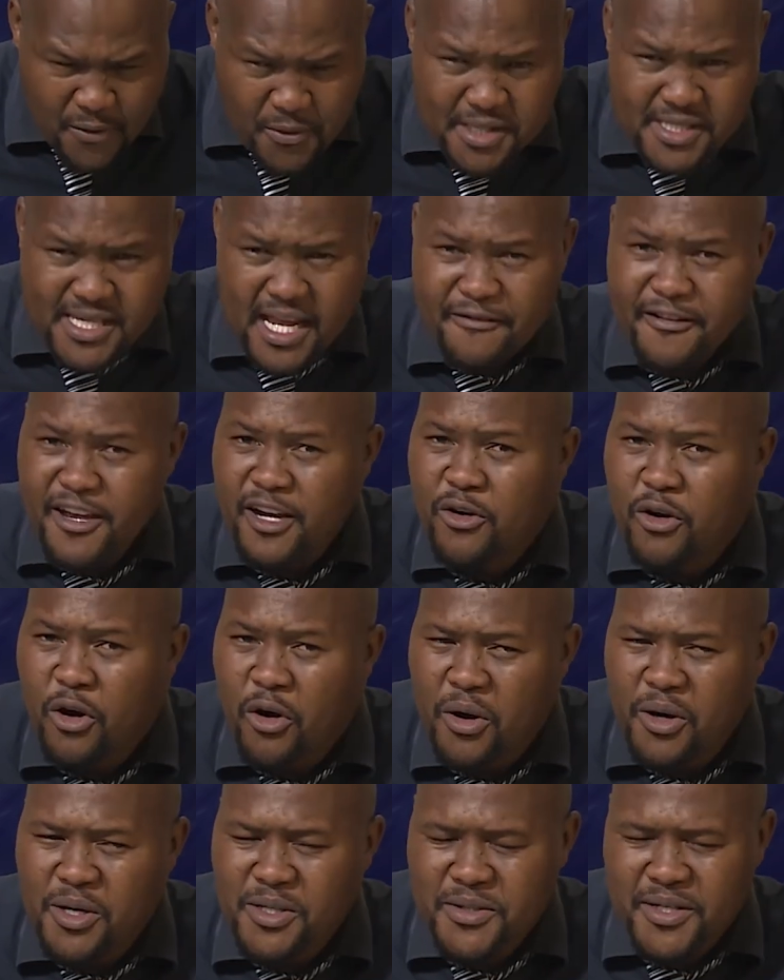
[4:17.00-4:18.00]
we serve a
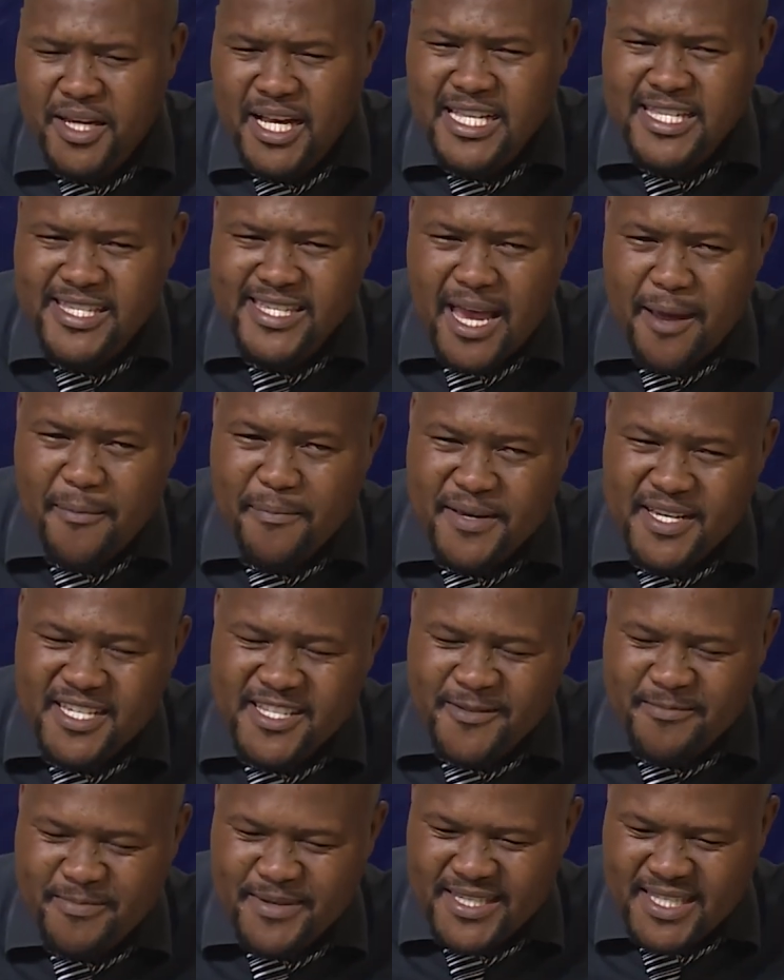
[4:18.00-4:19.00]
God who can say,
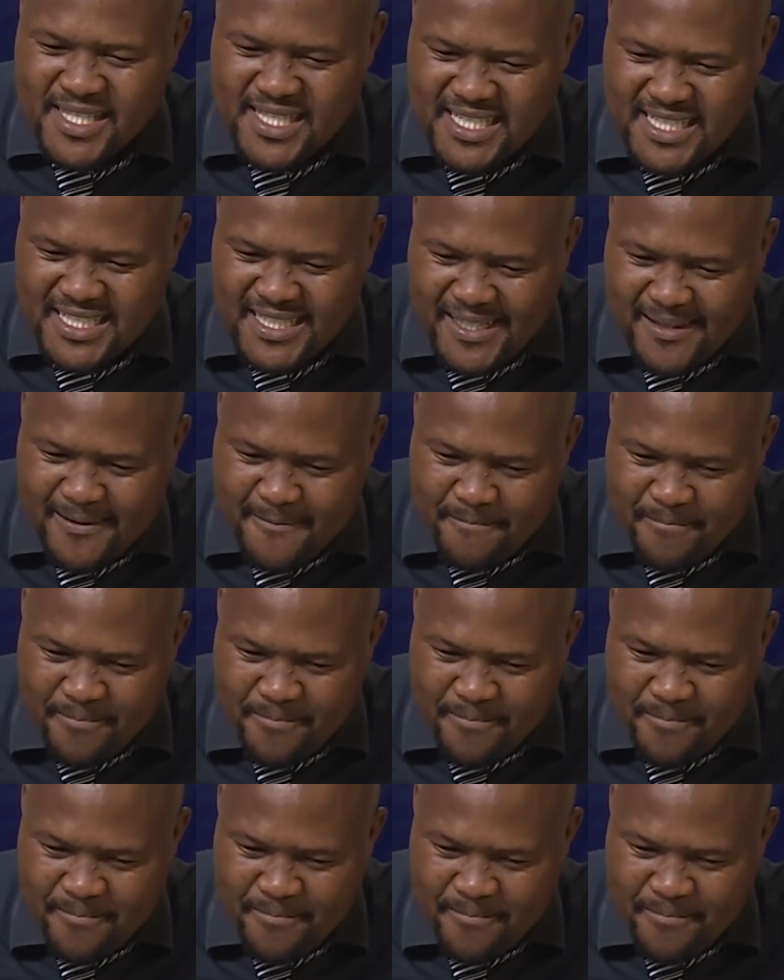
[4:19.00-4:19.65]
peace be still.